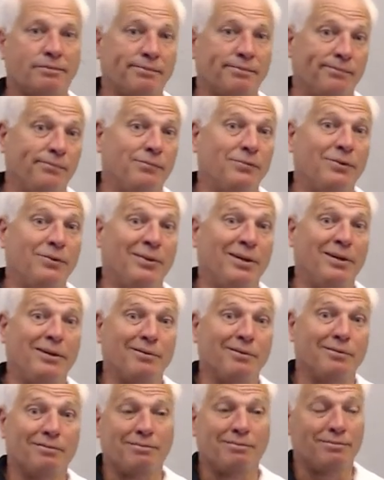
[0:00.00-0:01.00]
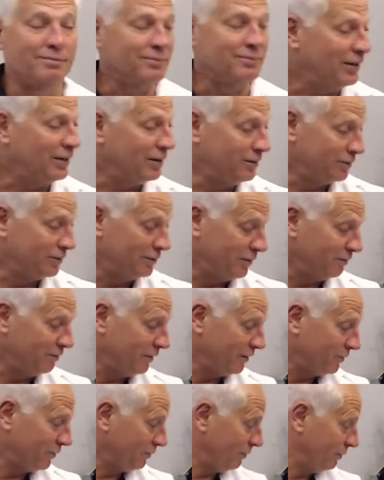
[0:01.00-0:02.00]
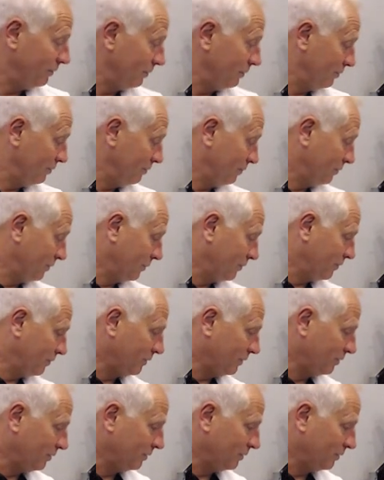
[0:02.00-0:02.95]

What do I know? I just give an answer. I don't know what question.